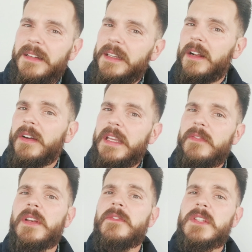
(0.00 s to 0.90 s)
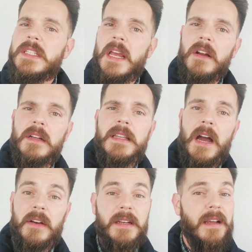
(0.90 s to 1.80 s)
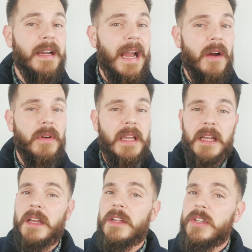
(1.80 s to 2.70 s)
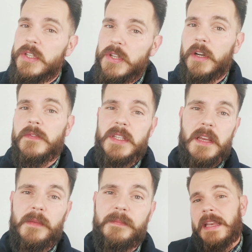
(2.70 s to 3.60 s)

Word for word: You know, even if Sarah down in accounting deserves it.